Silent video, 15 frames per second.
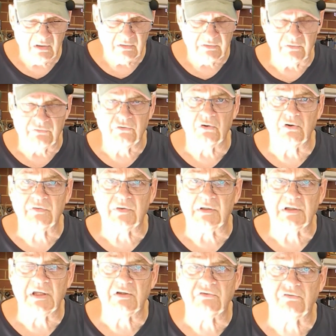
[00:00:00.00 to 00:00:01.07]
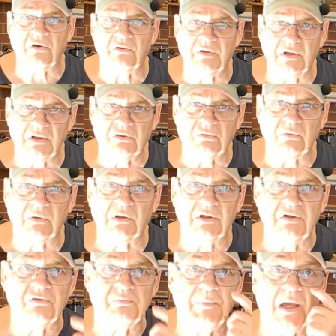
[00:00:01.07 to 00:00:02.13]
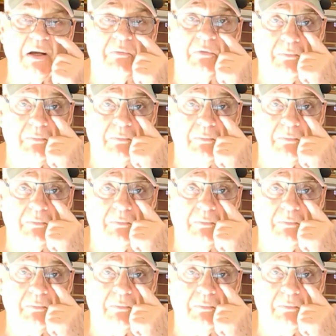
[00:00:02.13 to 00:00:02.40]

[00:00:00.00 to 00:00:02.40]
the dirt that gets on there to at least be able